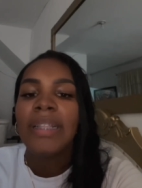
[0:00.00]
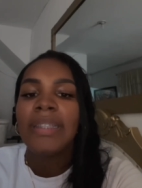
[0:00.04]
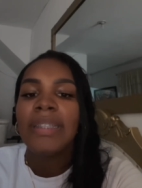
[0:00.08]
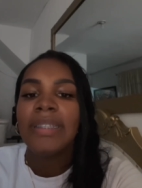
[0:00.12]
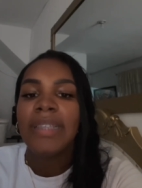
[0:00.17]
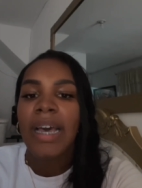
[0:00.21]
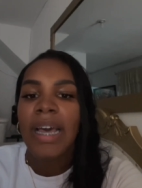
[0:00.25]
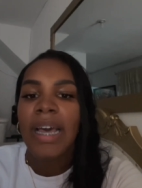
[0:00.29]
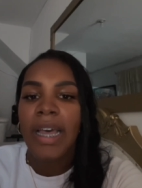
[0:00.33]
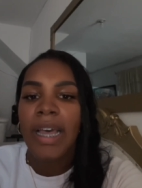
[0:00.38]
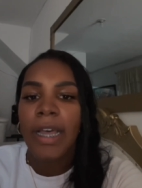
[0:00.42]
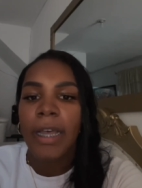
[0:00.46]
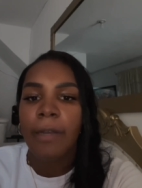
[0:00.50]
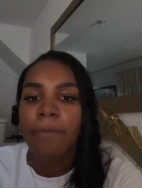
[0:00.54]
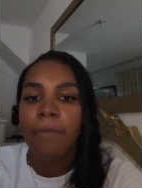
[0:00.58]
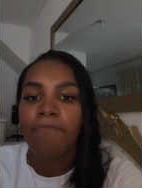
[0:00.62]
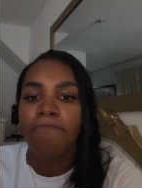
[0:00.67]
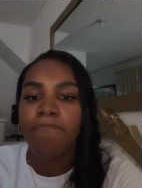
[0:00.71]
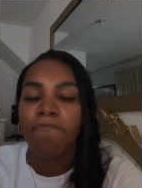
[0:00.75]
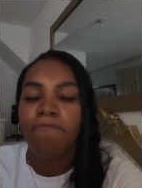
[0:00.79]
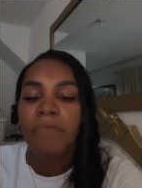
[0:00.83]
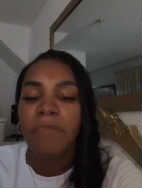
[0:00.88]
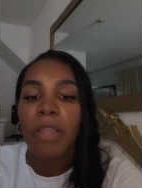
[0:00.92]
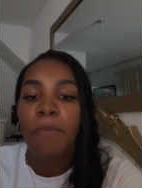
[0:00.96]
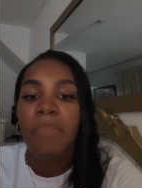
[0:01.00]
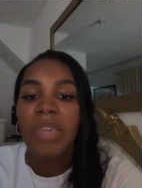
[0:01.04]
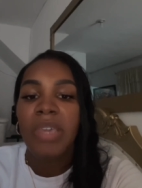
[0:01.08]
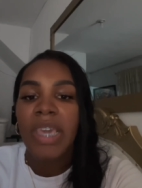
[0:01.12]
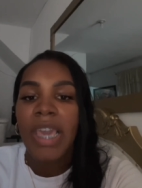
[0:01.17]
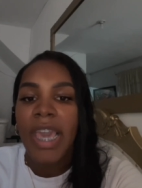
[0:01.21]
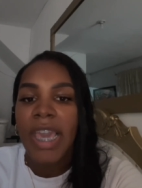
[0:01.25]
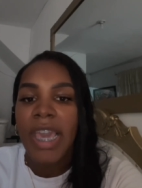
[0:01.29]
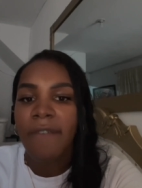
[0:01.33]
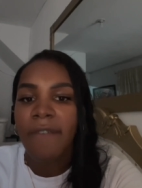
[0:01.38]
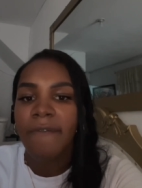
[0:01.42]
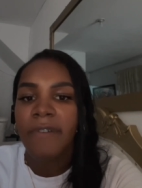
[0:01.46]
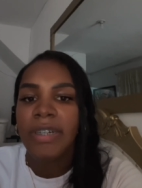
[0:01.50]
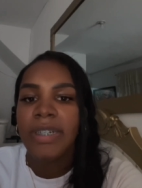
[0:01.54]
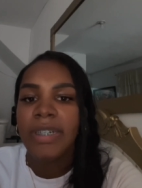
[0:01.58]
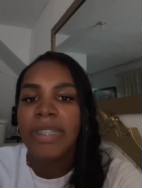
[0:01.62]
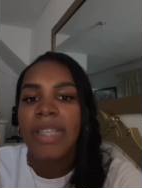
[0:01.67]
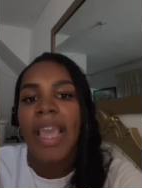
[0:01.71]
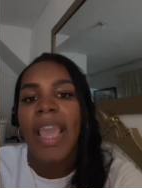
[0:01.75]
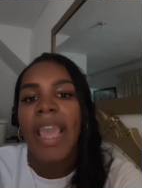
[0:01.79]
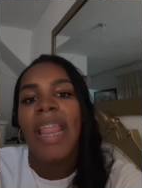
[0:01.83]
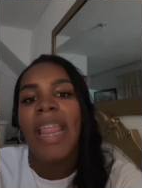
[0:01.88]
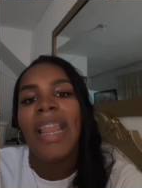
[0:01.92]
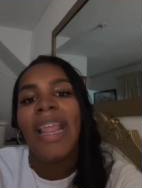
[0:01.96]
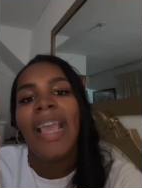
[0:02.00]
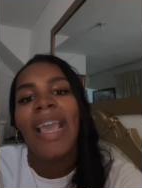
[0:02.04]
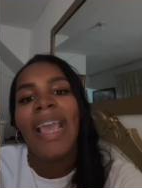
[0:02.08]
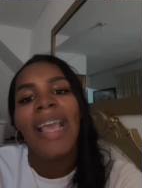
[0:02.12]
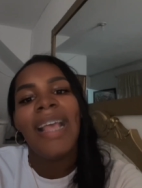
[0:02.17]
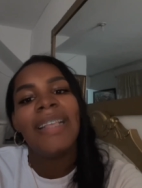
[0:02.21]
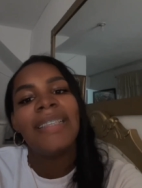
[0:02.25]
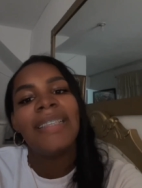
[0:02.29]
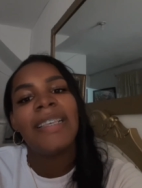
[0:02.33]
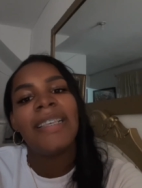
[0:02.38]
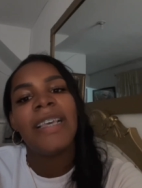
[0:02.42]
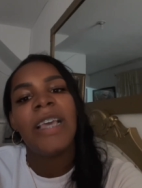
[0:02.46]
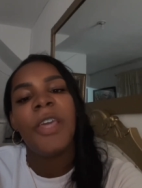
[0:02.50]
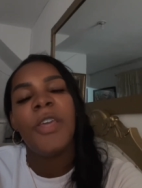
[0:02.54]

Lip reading: the behaviors and enhance it.